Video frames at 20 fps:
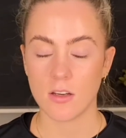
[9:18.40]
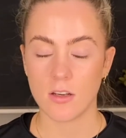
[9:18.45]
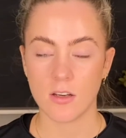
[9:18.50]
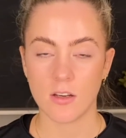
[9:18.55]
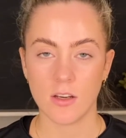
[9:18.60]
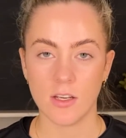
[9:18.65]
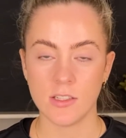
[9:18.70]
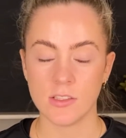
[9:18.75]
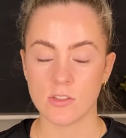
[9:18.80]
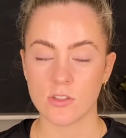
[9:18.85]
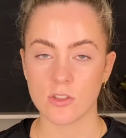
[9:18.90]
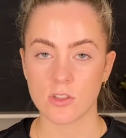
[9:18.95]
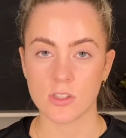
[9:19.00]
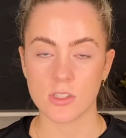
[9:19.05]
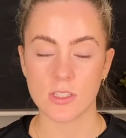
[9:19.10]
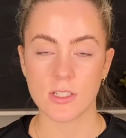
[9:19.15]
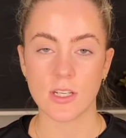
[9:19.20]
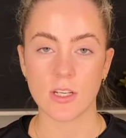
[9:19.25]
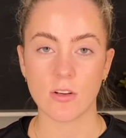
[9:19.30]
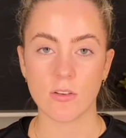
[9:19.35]
it's just
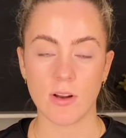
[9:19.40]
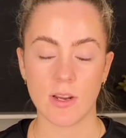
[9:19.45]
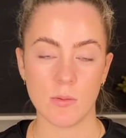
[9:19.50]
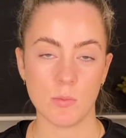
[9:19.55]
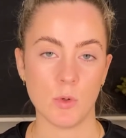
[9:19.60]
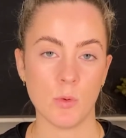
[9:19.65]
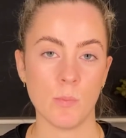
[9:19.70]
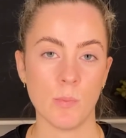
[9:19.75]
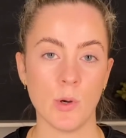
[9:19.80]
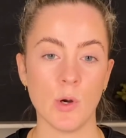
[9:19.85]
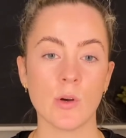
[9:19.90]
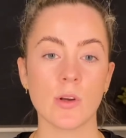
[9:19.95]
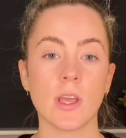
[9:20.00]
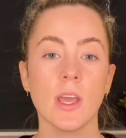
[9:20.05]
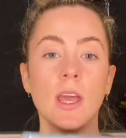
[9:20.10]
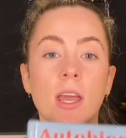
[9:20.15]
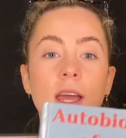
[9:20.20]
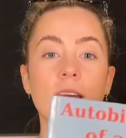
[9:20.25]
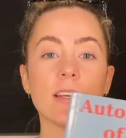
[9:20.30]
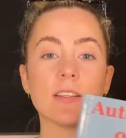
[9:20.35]
an incredible book.
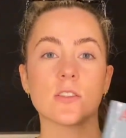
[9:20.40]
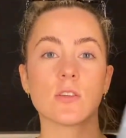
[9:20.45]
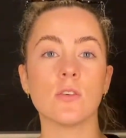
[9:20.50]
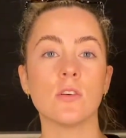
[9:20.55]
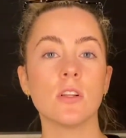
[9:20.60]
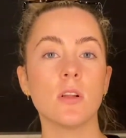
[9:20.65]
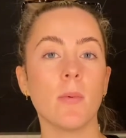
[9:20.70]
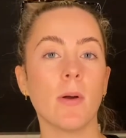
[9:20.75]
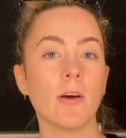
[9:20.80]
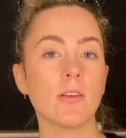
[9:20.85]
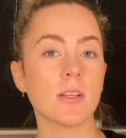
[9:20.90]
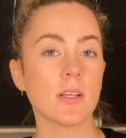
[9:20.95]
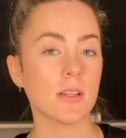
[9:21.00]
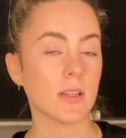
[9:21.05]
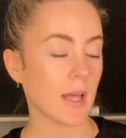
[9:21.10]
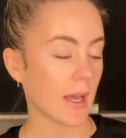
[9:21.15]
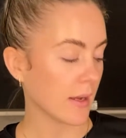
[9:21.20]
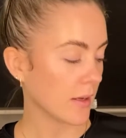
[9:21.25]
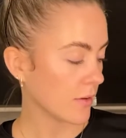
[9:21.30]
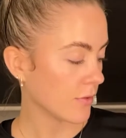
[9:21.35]
It's all about the
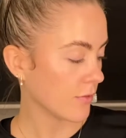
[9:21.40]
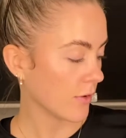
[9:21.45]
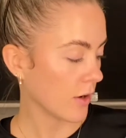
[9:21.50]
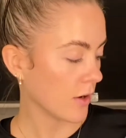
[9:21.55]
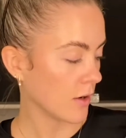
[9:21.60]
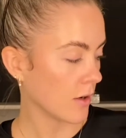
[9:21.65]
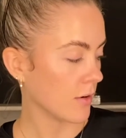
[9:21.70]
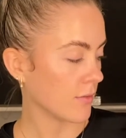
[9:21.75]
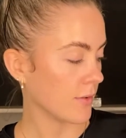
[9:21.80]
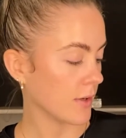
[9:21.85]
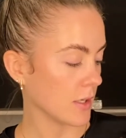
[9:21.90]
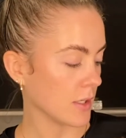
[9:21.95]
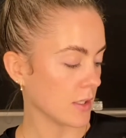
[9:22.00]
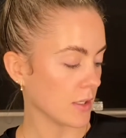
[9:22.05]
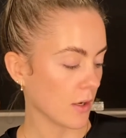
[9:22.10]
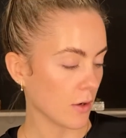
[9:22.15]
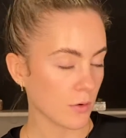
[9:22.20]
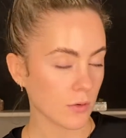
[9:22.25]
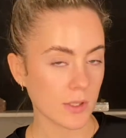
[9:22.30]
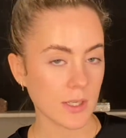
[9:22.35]
life of a
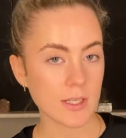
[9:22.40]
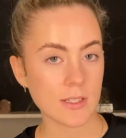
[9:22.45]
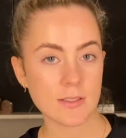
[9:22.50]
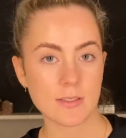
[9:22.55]
yogi.